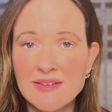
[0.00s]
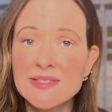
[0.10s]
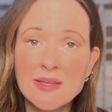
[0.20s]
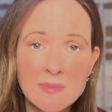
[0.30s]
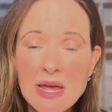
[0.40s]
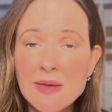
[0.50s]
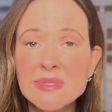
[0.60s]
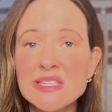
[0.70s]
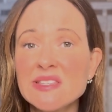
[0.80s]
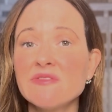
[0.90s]
Sometimes
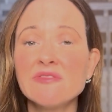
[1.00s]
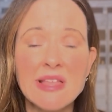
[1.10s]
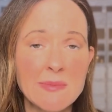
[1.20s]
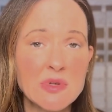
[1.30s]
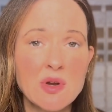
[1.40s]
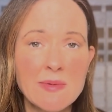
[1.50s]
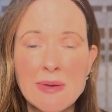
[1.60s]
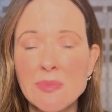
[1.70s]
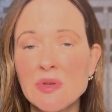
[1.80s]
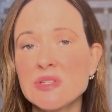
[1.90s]
these inflammatory
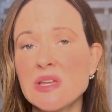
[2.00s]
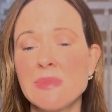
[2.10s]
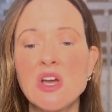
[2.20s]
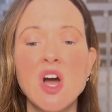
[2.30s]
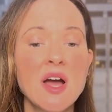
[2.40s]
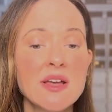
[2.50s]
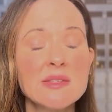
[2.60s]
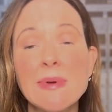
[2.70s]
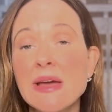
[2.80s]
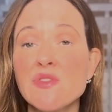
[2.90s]
pimples can be
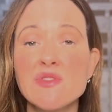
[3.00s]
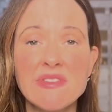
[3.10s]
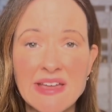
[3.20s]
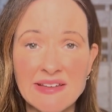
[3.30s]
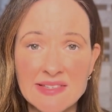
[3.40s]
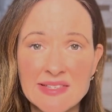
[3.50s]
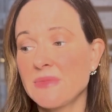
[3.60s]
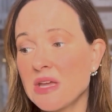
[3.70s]
caused by other things,